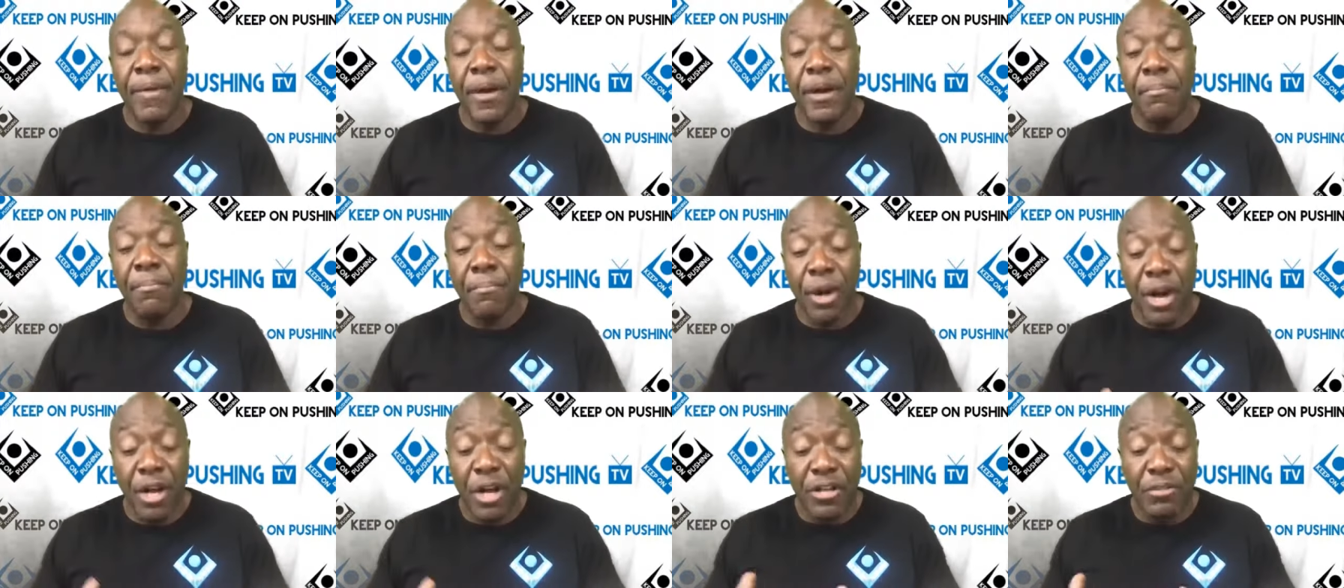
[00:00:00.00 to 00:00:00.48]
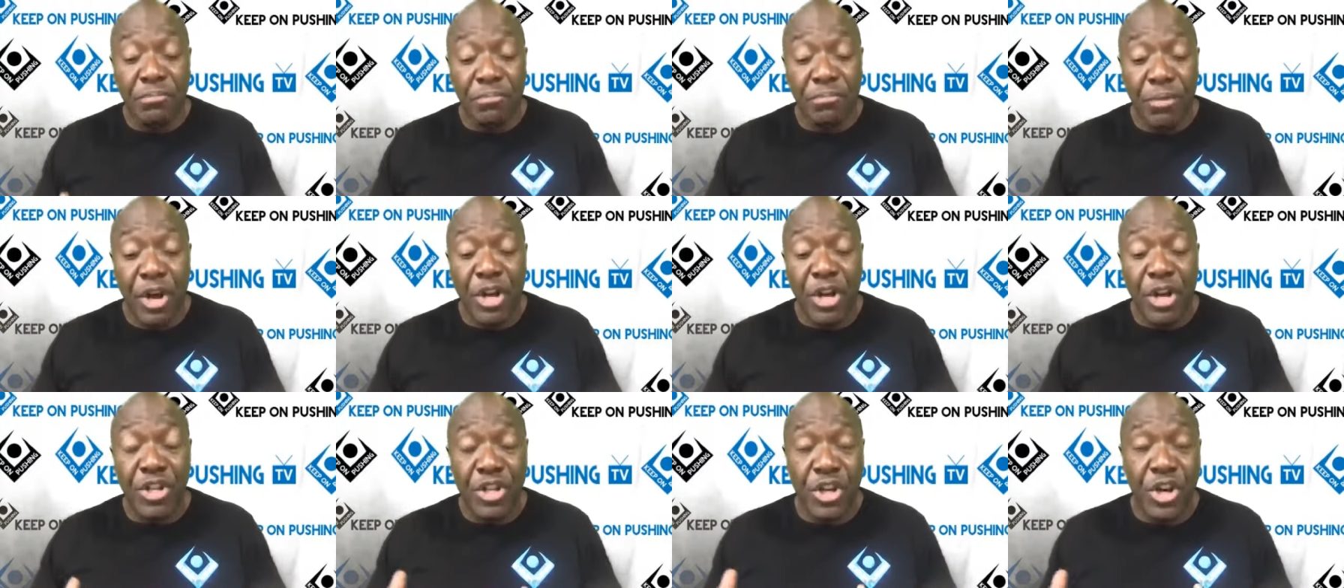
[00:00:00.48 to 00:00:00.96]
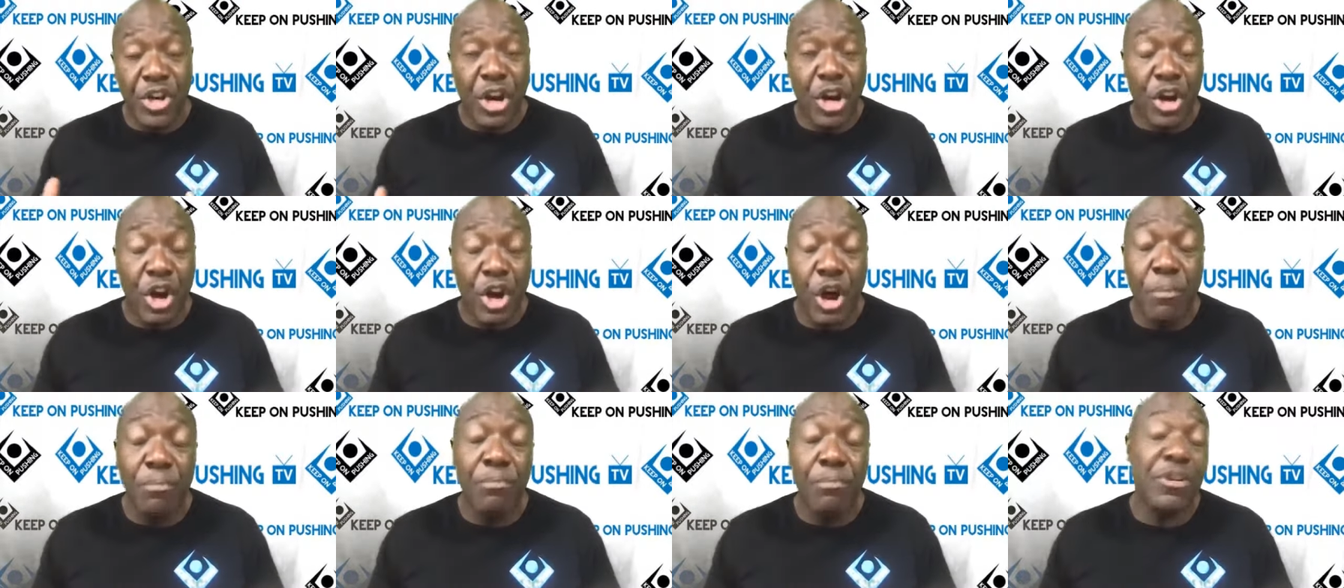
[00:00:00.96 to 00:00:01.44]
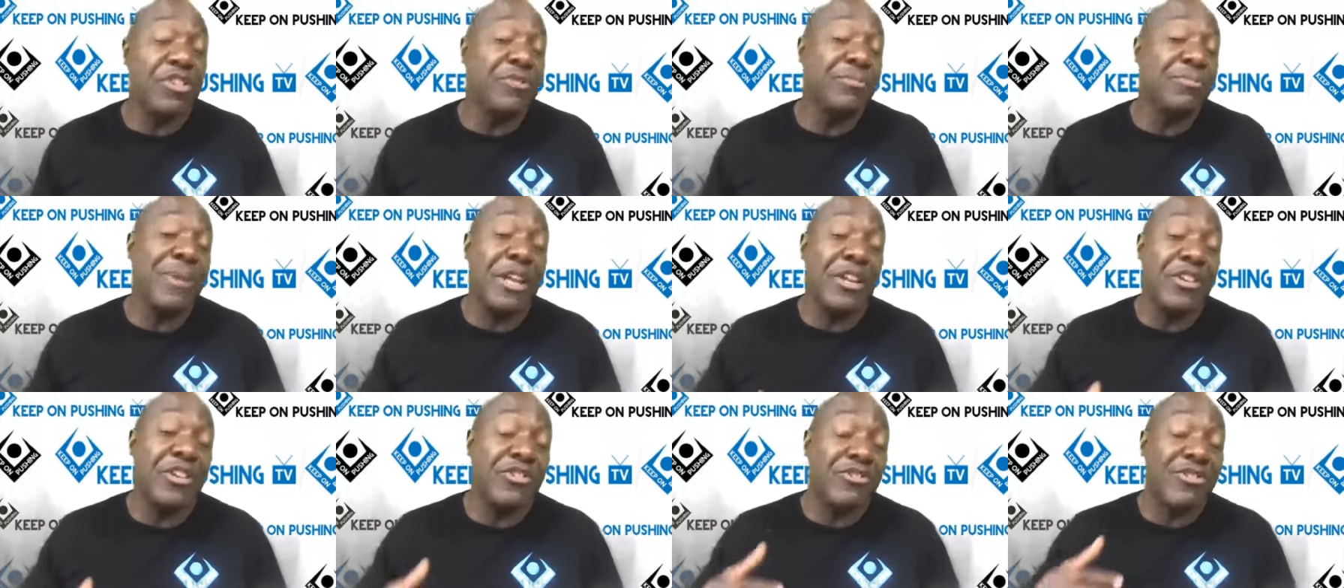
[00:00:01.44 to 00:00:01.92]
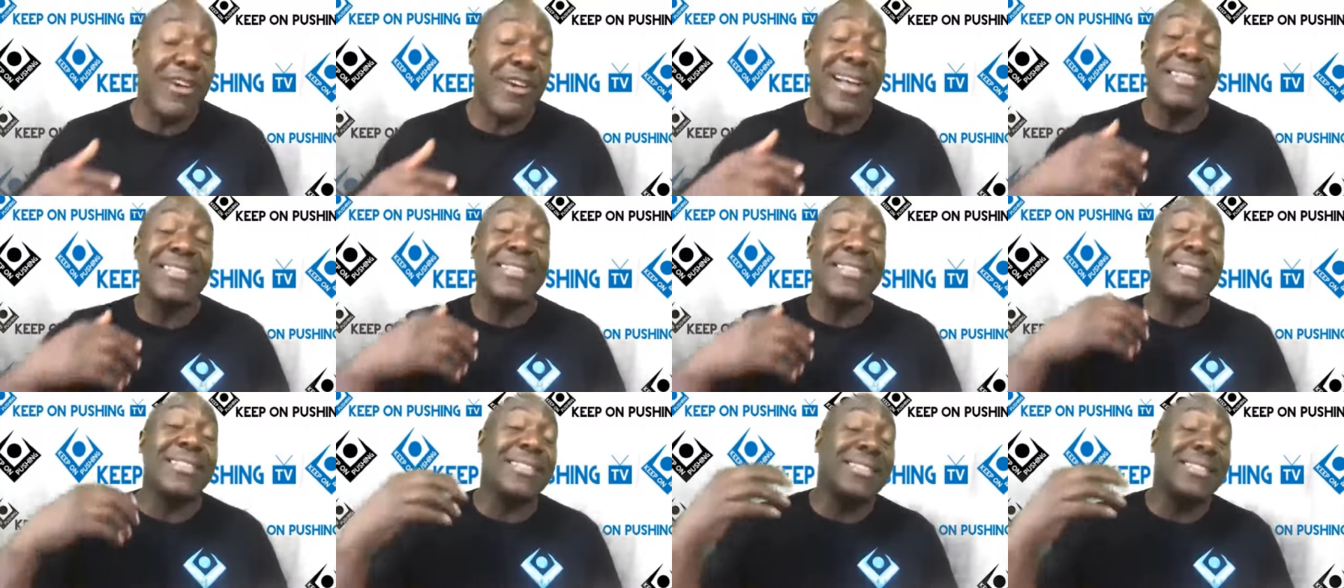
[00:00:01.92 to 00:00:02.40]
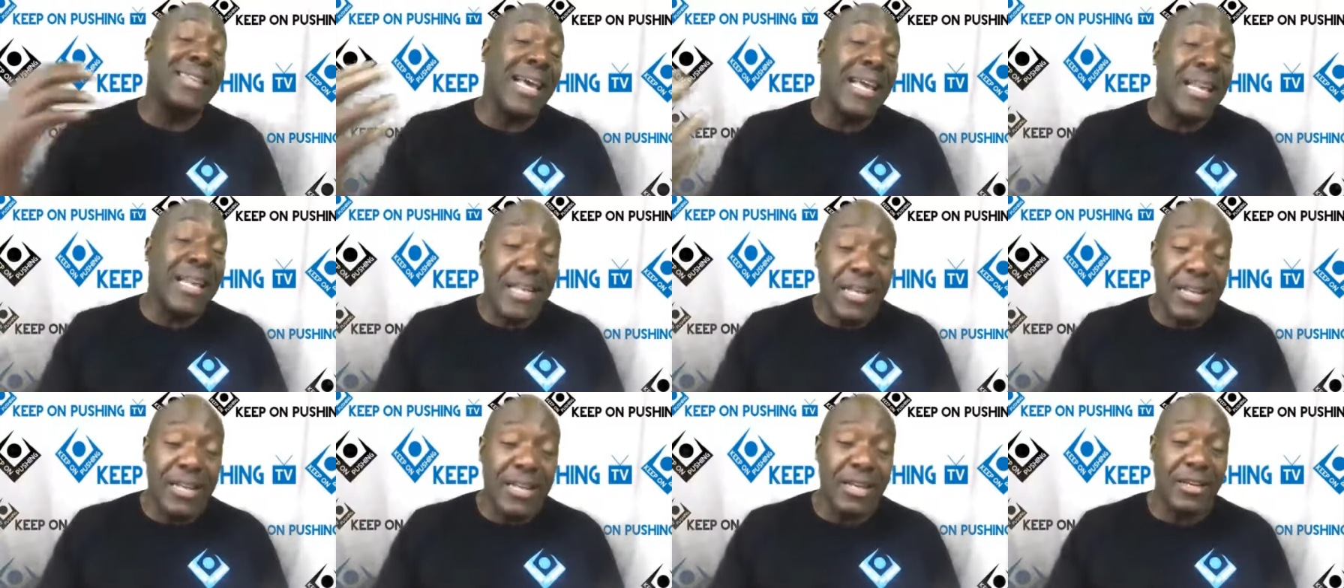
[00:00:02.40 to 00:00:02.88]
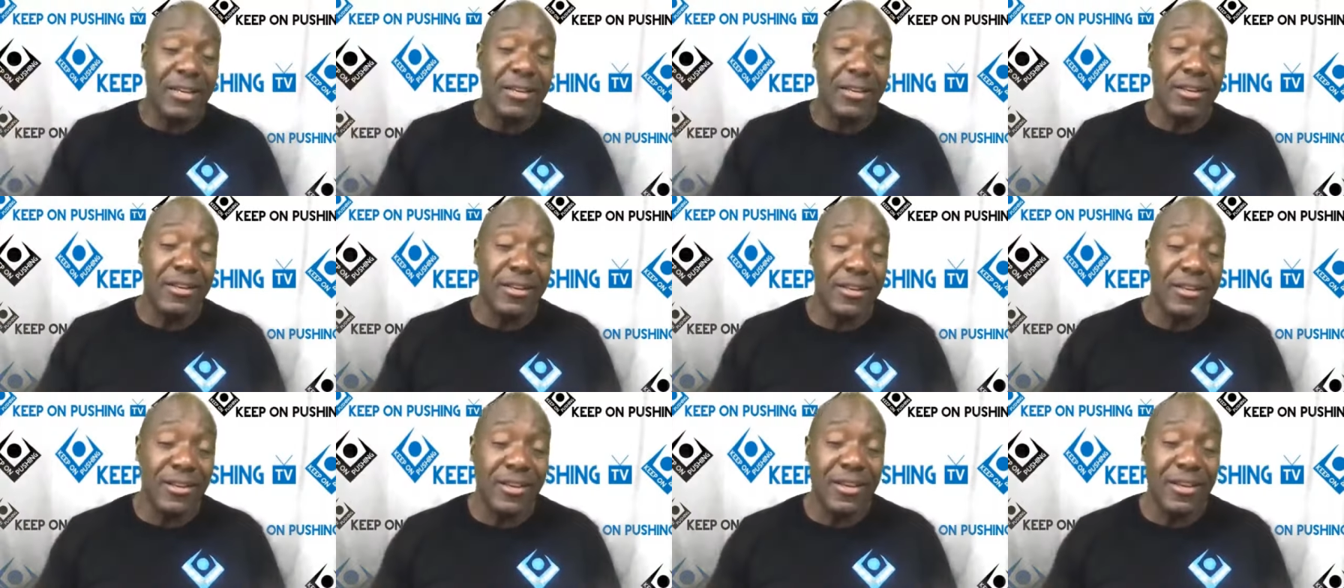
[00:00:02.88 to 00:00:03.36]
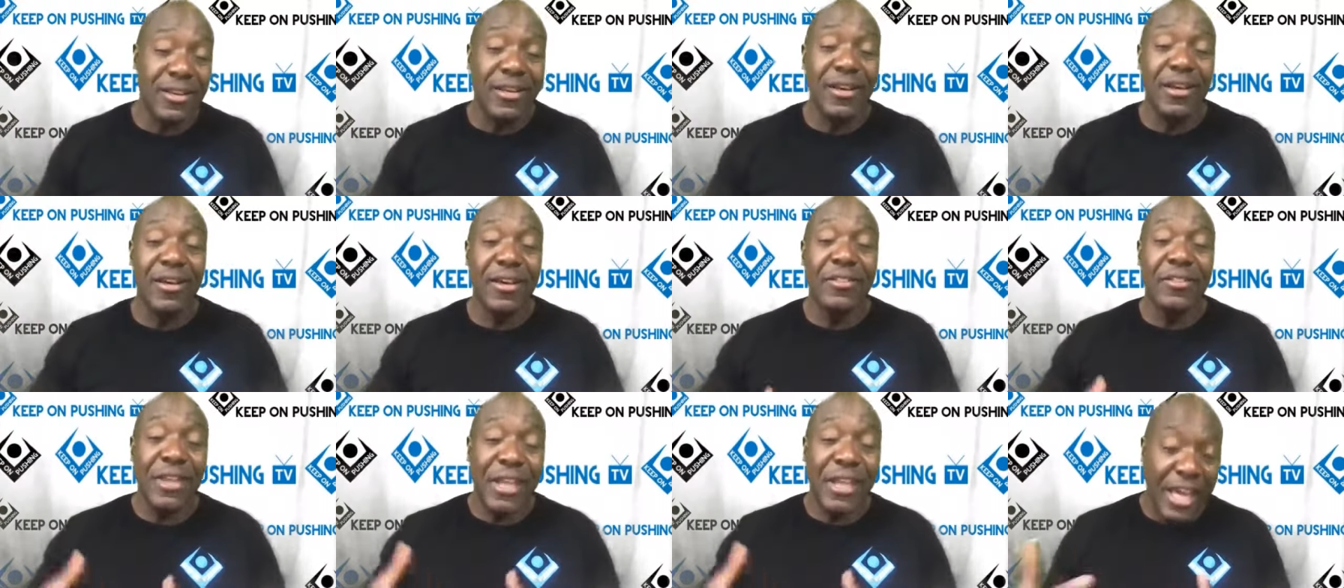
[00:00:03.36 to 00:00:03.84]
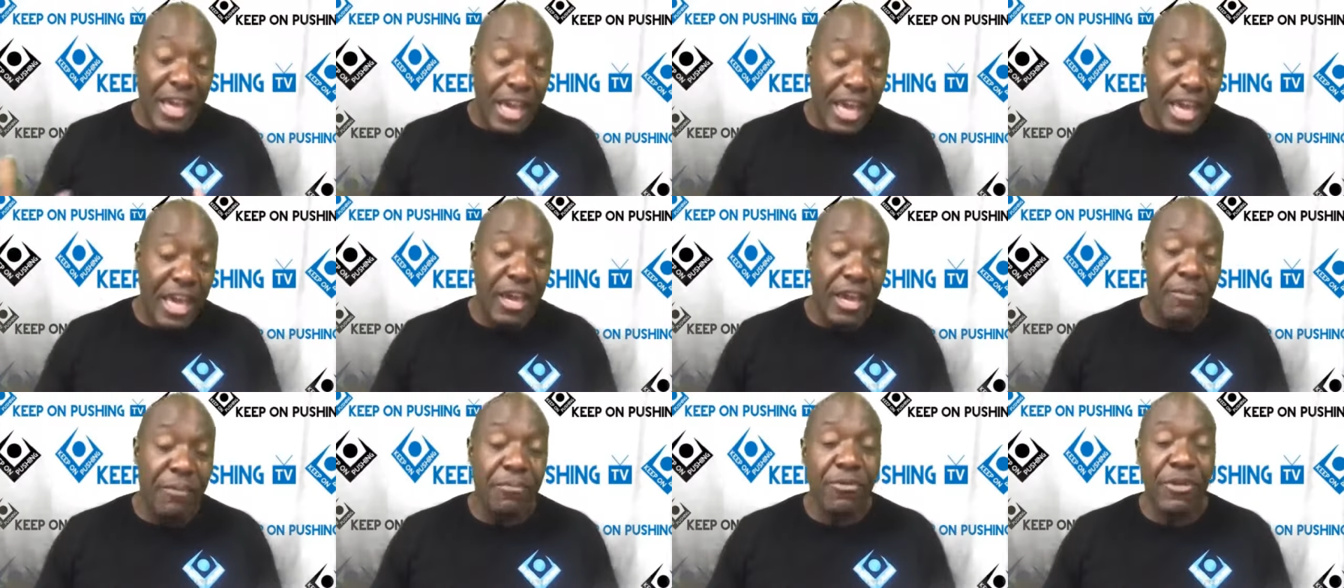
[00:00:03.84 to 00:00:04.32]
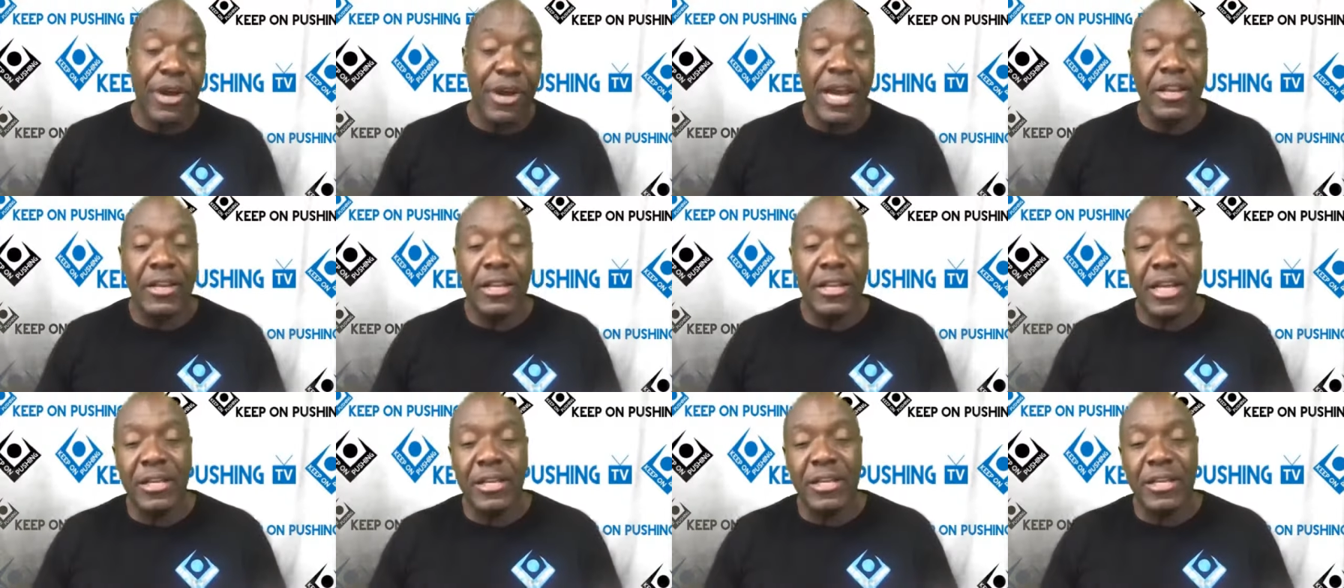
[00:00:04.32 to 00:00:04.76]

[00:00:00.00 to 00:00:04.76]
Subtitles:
But your accomplishment transcended the game, right?